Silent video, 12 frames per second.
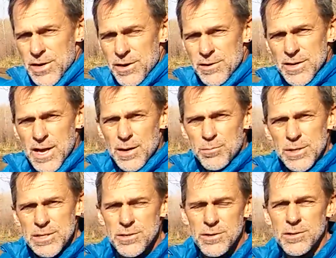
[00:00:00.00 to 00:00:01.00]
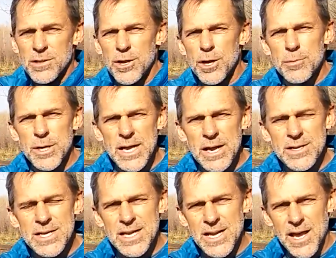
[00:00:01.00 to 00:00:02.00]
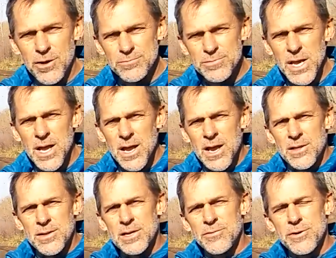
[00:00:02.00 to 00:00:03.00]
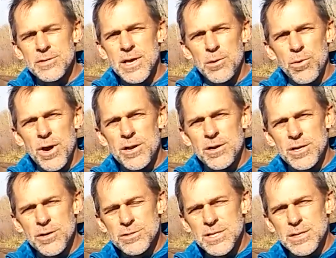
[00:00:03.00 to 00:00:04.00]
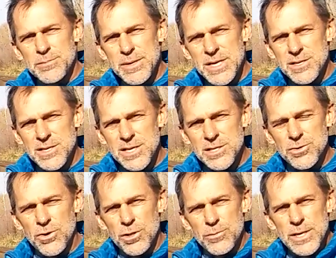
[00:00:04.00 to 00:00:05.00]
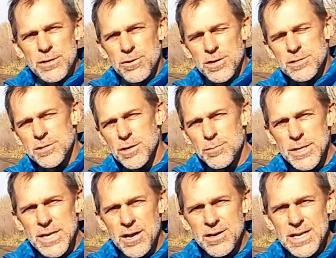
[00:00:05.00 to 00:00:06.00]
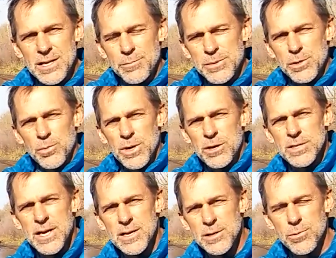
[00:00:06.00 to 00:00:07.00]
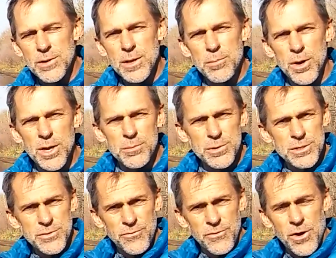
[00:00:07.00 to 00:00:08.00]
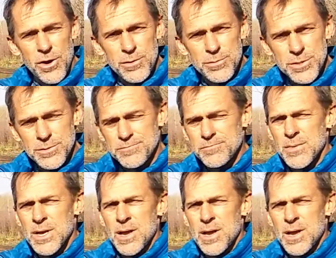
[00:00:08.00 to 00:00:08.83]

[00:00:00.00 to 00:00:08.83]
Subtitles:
of here at a place called the Larimer County Canal. They divert that water, it goes into the big ditch all the way across Larimer County and up into Weld County, where they bought a bunch of farms.